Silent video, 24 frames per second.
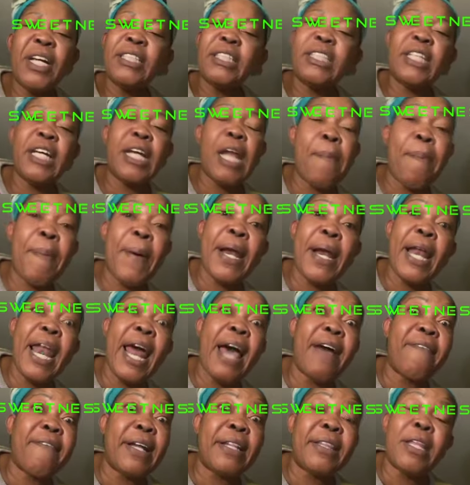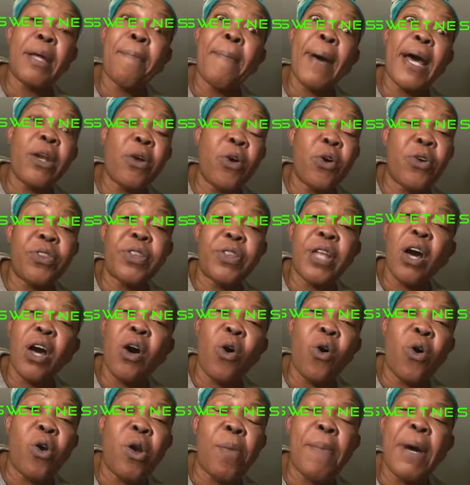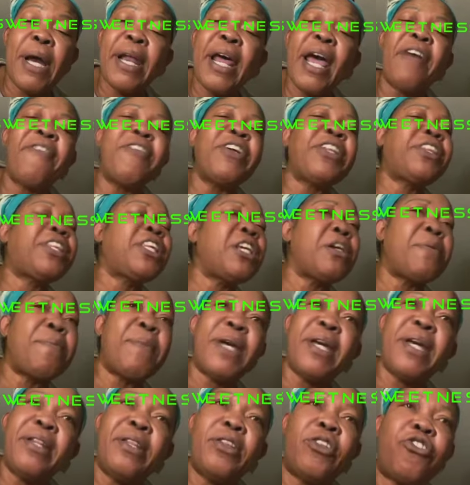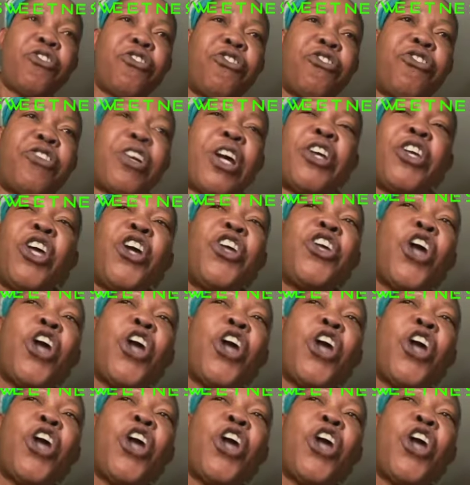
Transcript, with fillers: Me just see it up on the live. I say, Madhouse and old man. Everything me is, Trisha.